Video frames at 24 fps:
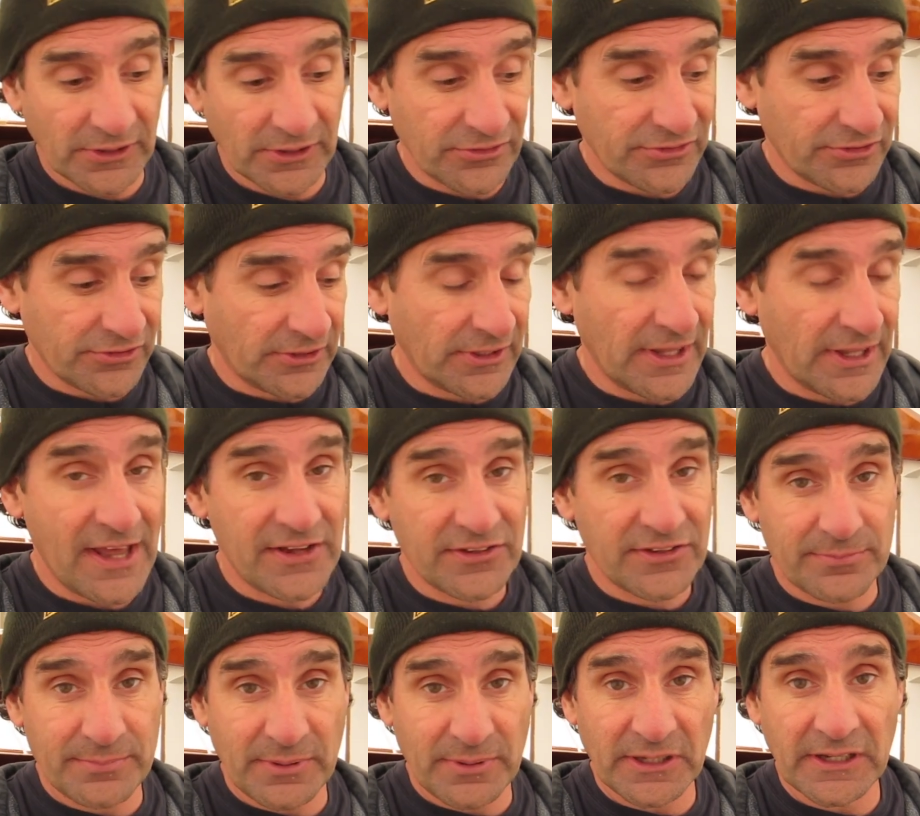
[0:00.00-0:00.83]
It's the
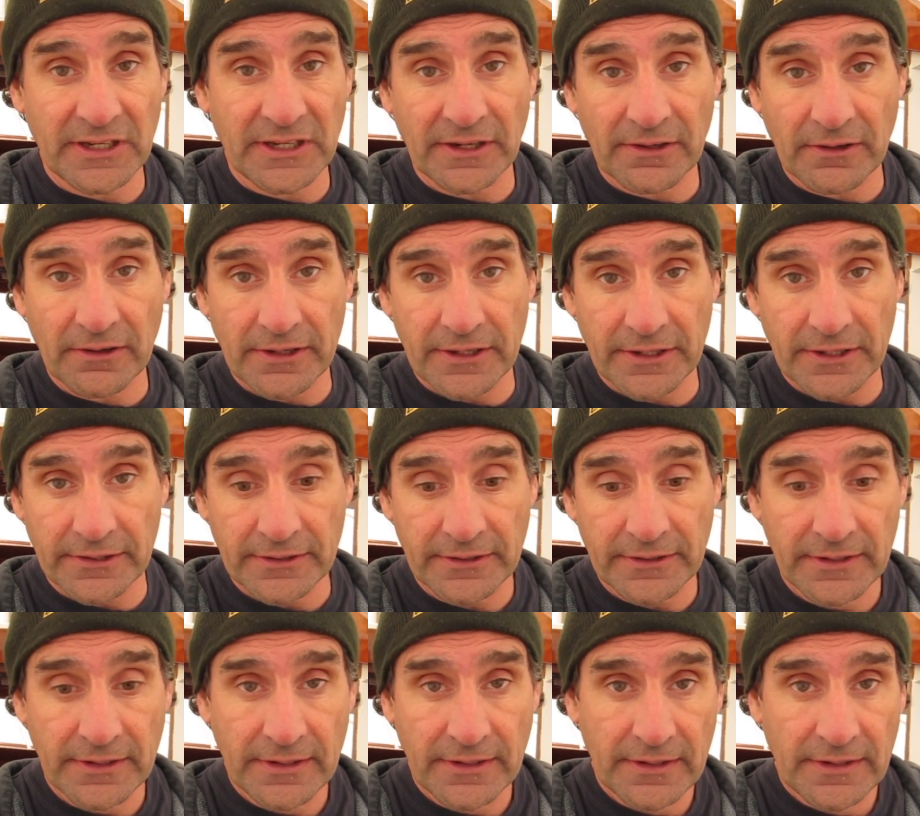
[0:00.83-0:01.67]
last big area
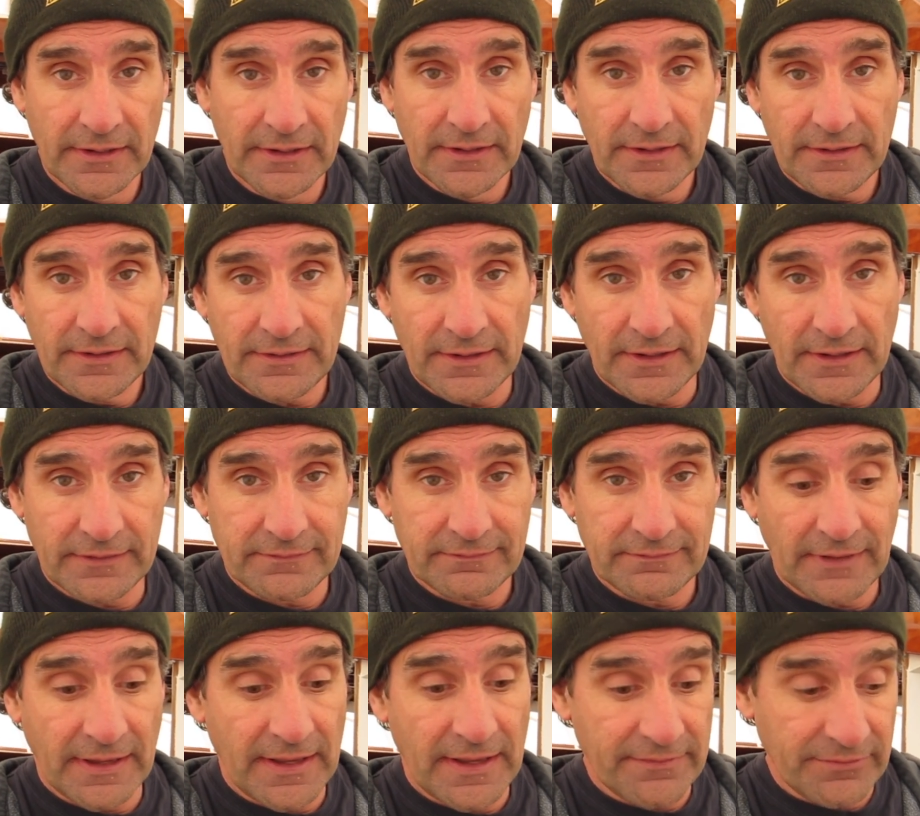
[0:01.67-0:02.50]
that
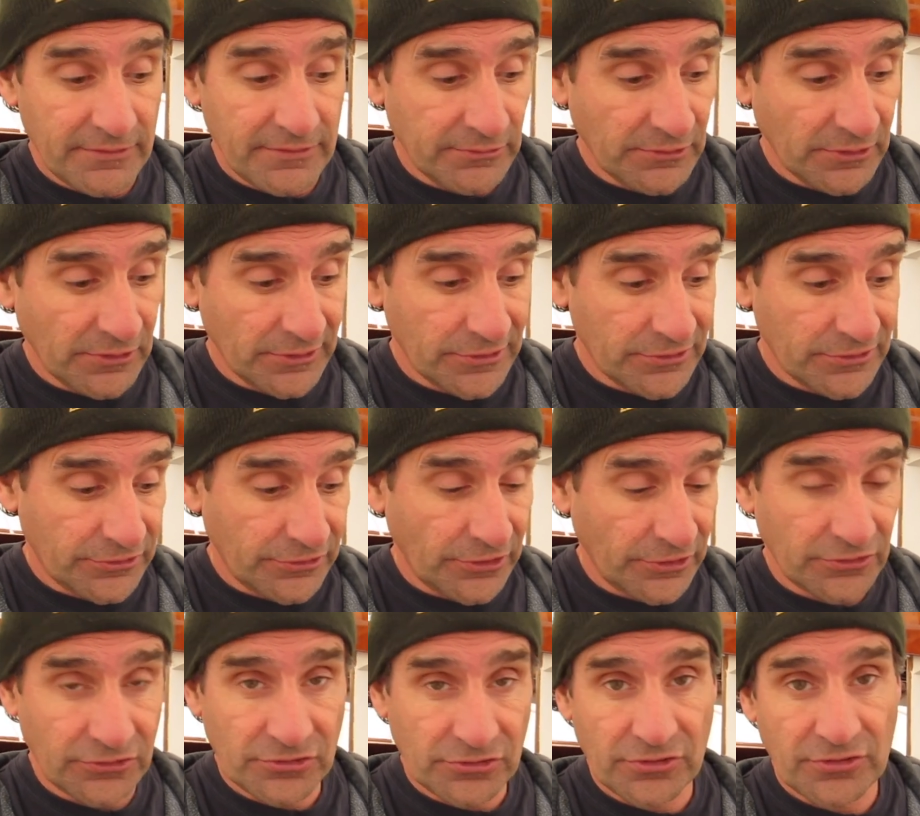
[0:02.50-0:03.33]
I haven't really
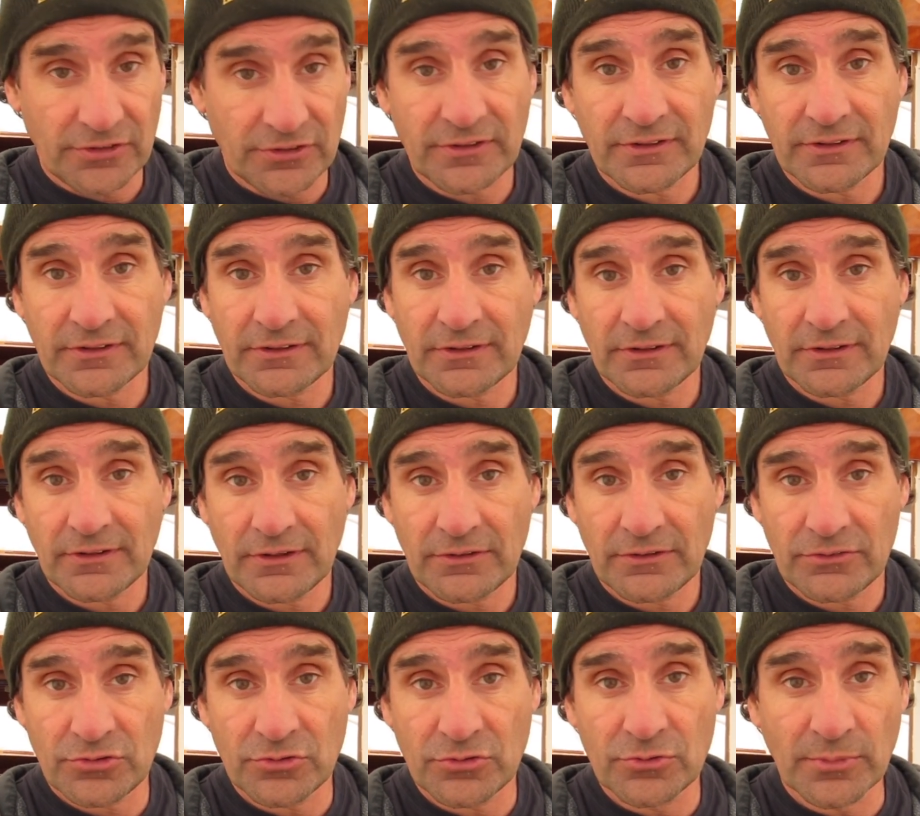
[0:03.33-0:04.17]
touched
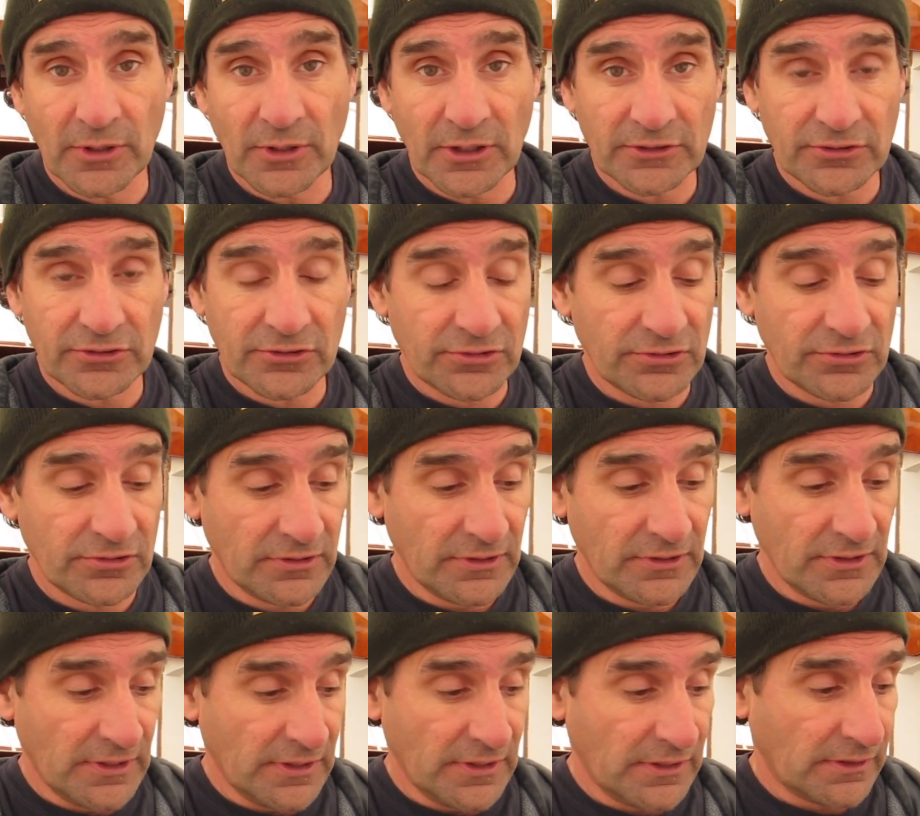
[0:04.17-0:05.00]
too much.
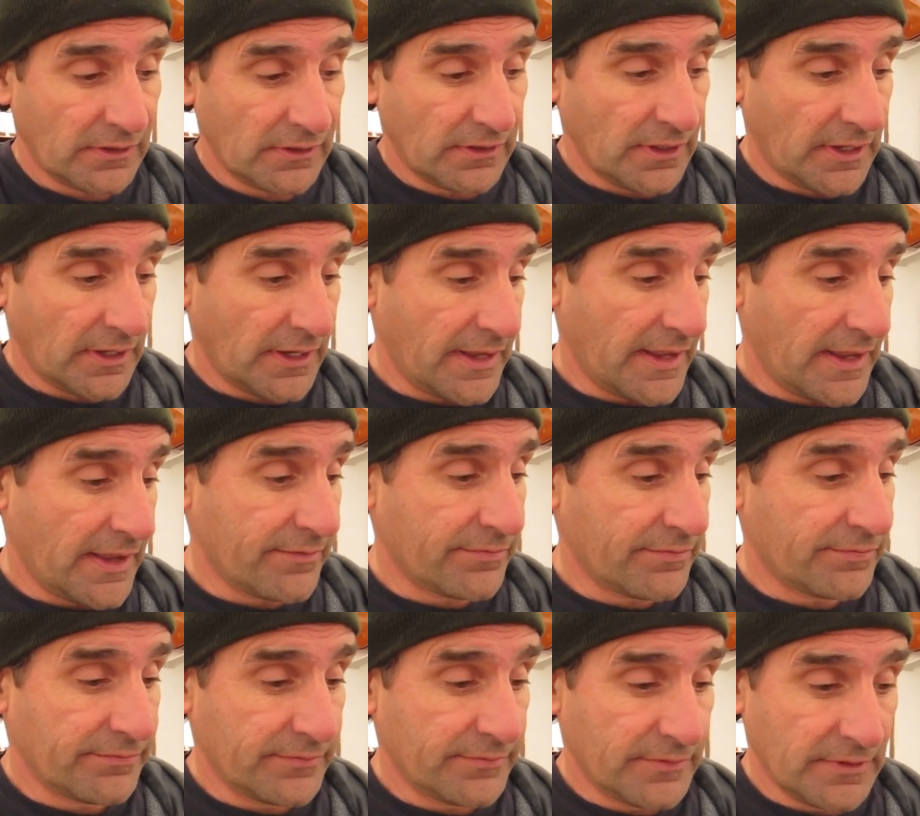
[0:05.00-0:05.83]
Uh, I have